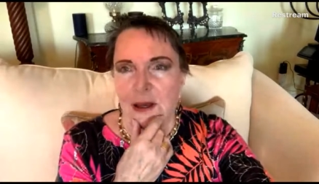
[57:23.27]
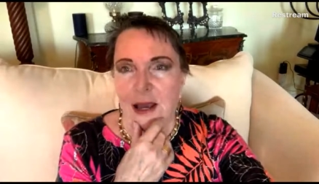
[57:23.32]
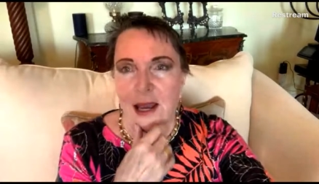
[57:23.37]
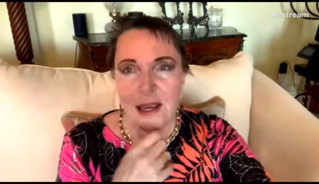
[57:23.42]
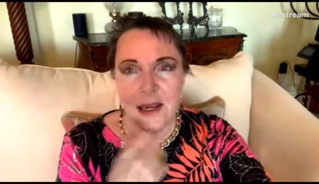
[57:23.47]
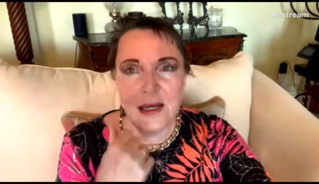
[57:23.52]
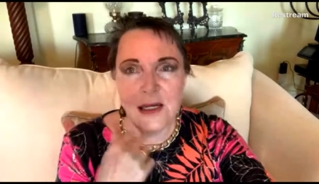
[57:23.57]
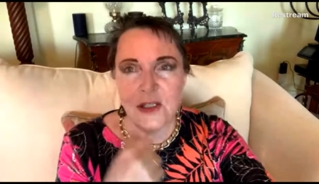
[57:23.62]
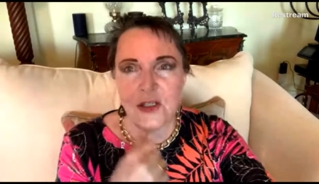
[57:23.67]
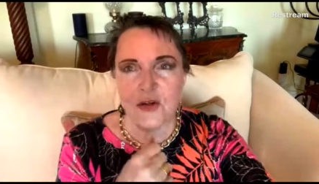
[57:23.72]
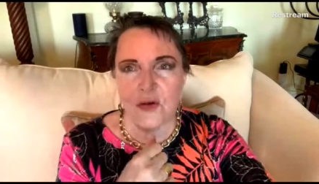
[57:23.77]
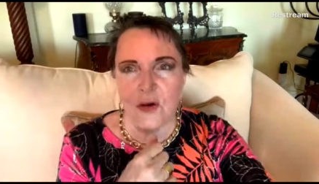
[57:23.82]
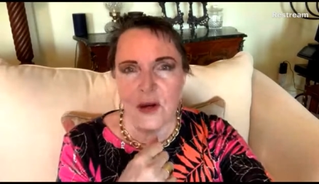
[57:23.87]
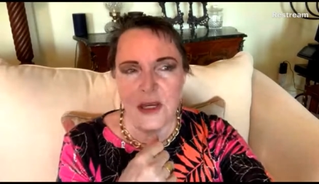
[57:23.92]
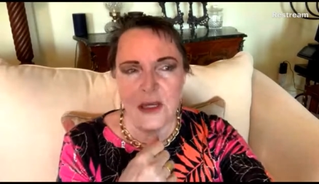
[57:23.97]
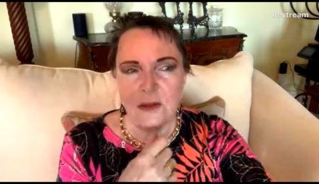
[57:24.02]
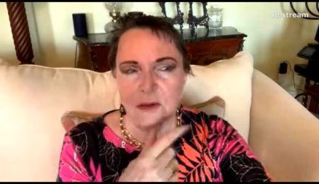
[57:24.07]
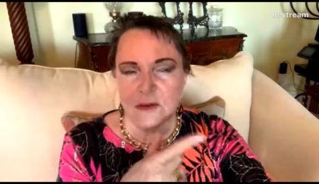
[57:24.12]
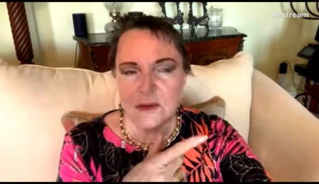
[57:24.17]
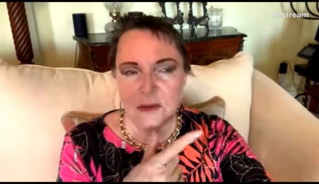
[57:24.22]
I ask
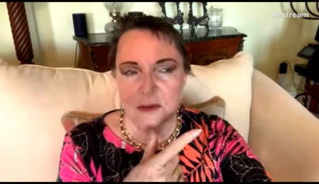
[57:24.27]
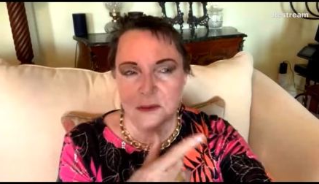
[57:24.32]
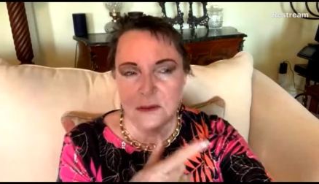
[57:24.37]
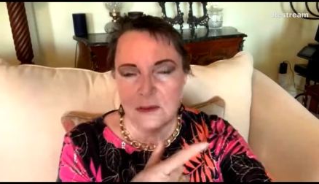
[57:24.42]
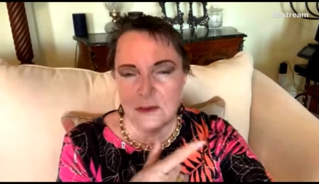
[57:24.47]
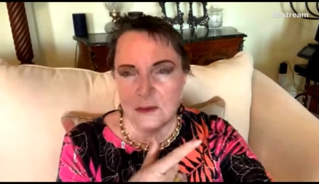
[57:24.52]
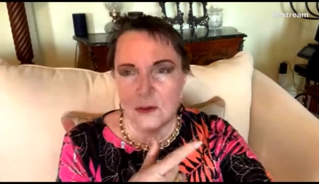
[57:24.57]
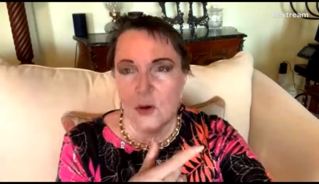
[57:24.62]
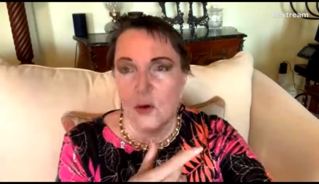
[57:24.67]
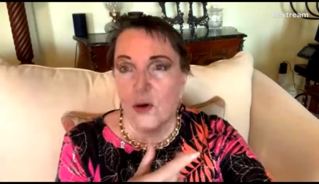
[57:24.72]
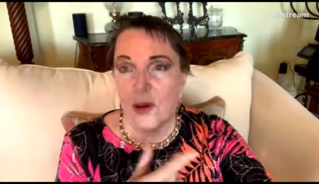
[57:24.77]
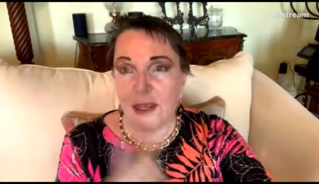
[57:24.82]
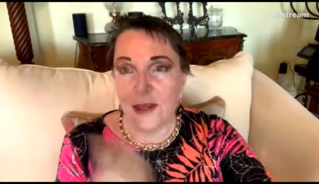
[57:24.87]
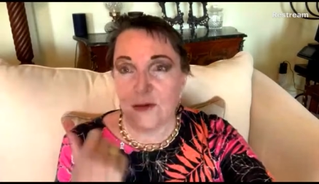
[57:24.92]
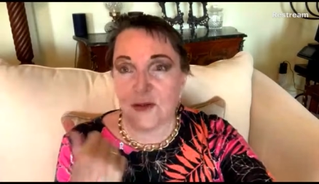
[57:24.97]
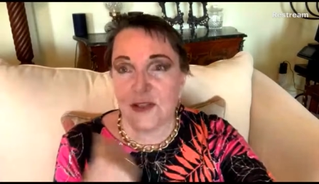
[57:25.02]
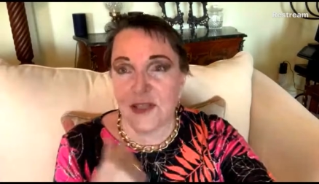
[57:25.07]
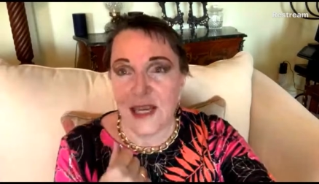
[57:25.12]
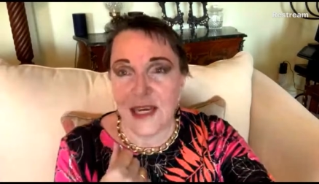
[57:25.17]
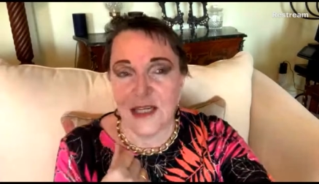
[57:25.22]
Greg, or
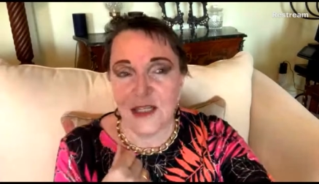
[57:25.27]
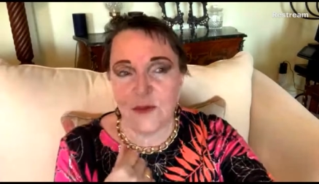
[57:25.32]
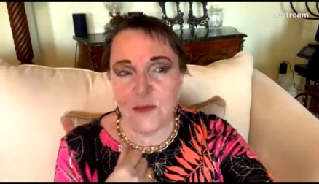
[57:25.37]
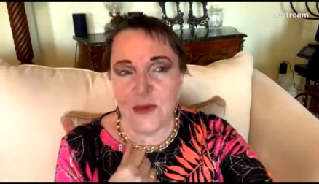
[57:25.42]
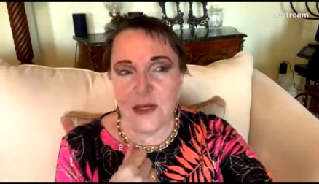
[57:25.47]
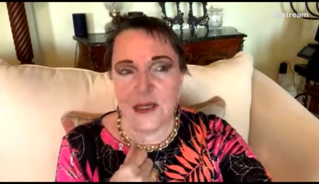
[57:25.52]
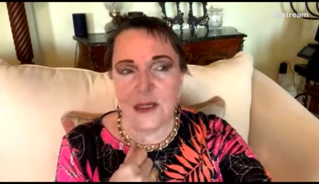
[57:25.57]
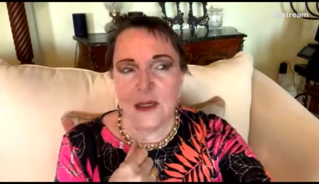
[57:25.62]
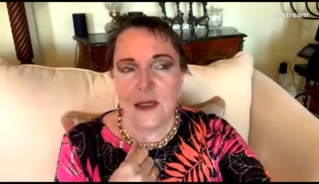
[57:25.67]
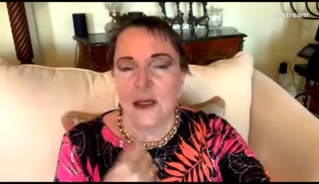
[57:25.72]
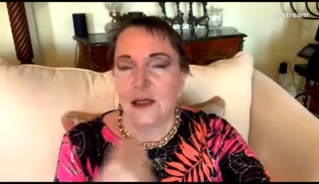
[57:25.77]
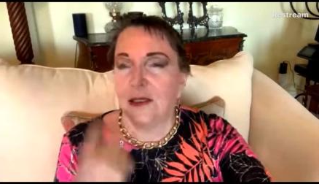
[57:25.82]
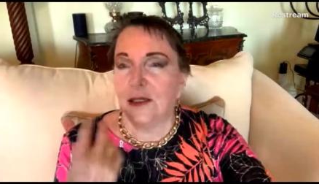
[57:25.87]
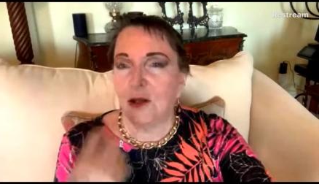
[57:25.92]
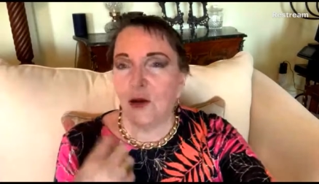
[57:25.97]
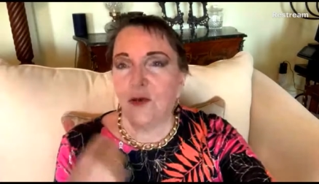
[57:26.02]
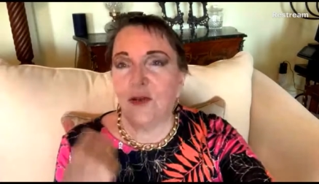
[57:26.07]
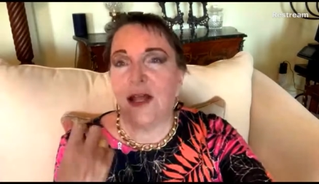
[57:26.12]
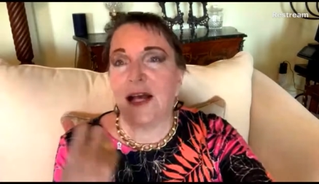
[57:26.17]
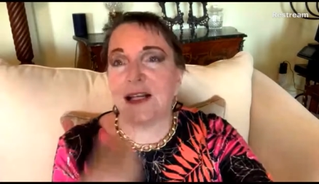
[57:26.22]
he'll say to me,
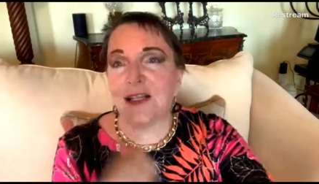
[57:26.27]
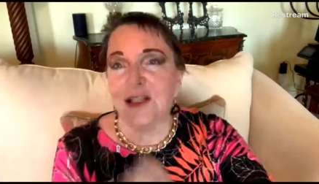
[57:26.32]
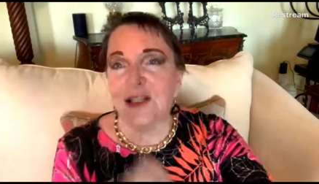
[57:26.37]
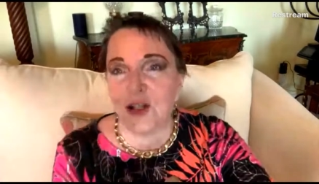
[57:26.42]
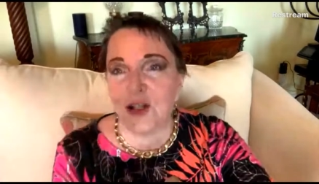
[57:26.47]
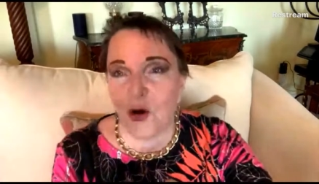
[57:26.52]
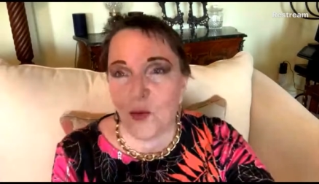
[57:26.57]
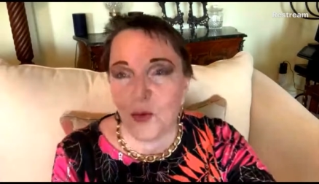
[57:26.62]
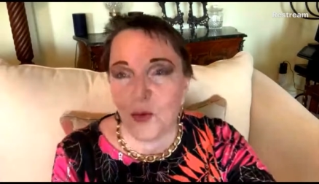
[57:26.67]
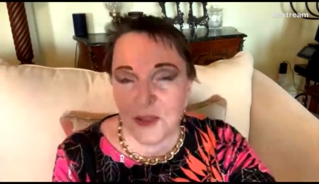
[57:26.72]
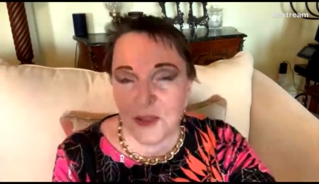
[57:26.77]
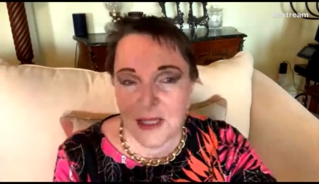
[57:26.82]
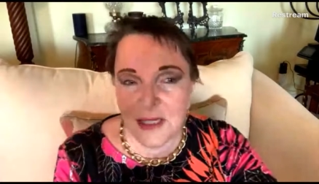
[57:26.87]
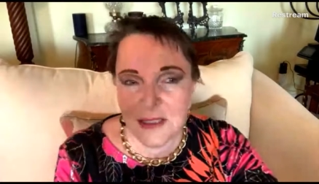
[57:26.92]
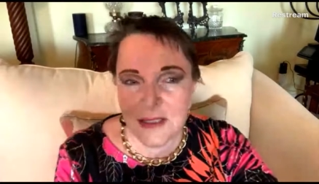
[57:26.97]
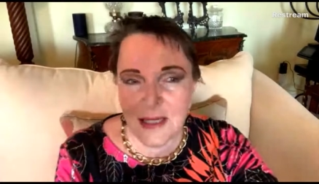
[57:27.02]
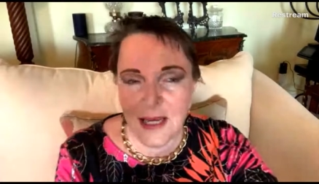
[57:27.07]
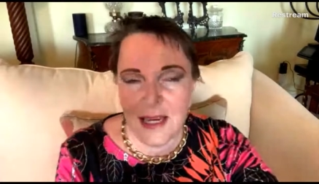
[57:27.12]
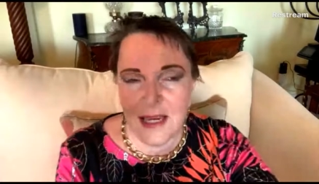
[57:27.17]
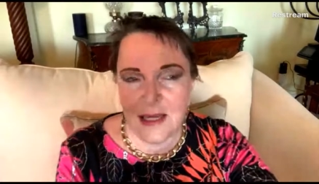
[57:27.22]
no, that's not what they're
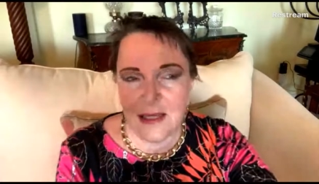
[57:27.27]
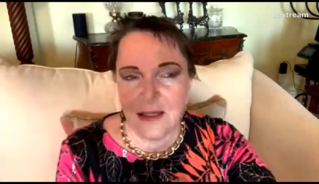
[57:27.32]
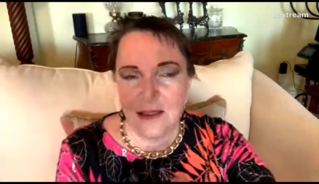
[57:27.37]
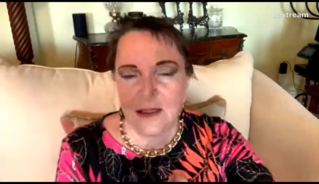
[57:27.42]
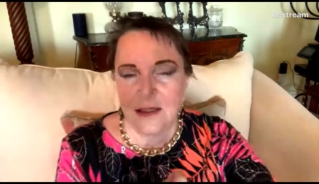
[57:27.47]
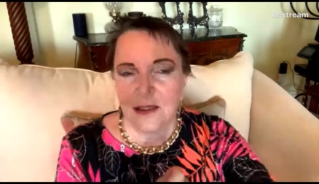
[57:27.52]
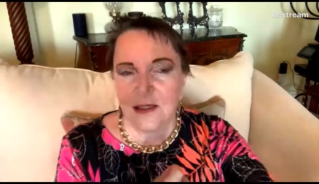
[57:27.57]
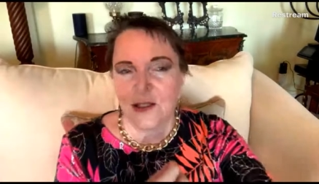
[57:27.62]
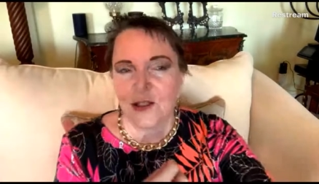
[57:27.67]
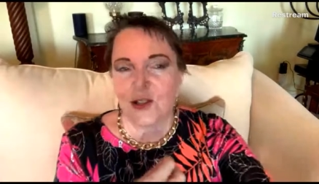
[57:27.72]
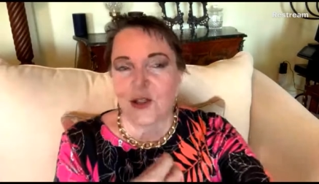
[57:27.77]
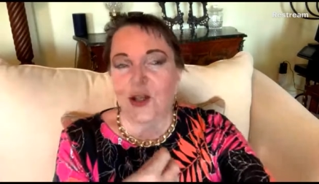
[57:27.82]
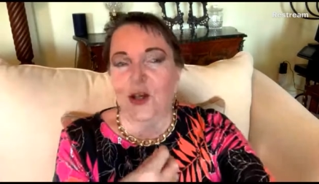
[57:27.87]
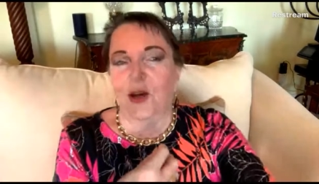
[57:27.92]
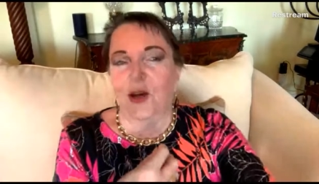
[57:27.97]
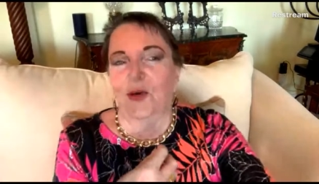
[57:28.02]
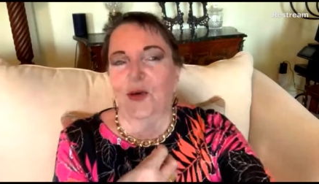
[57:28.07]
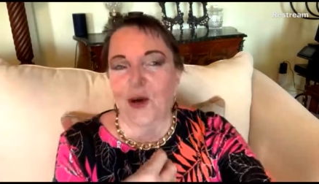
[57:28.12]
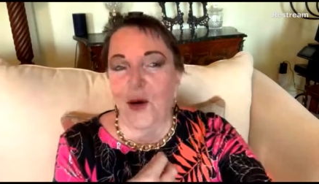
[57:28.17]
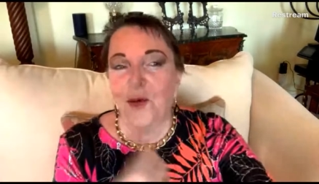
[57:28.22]
saying. So,
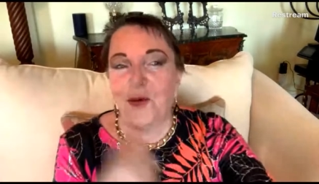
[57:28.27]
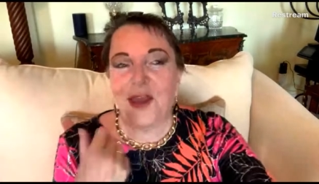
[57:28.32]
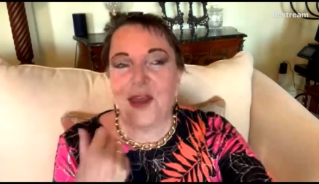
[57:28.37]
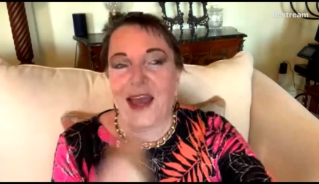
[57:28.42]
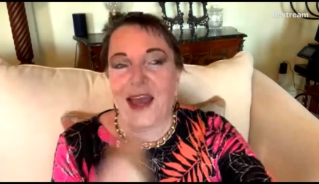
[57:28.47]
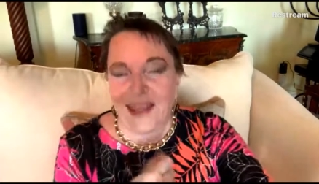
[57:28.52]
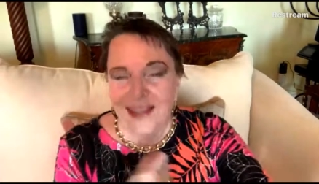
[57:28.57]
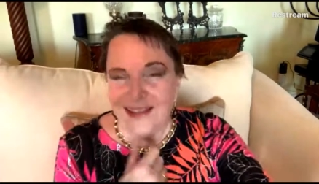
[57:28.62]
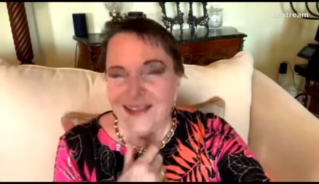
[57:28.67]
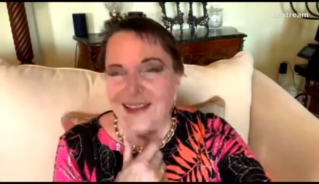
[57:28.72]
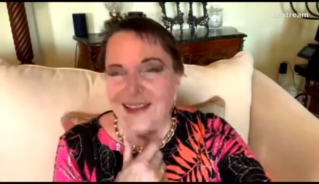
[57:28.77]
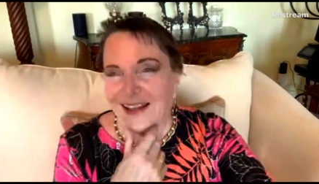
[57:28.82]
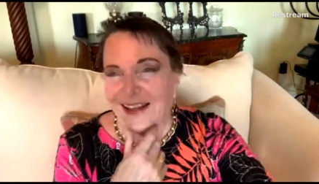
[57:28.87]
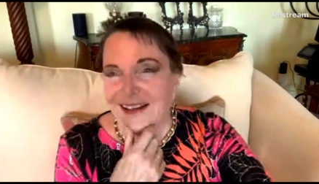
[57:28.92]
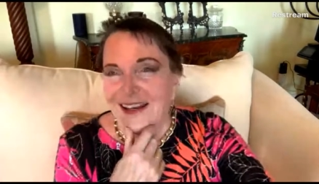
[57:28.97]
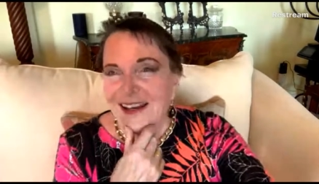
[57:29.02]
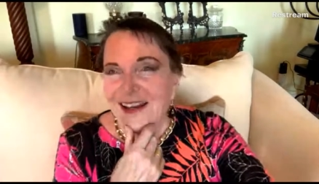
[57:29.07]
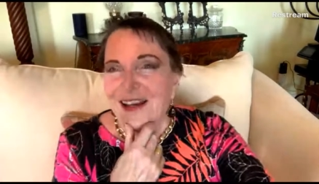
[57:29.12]
okay, then.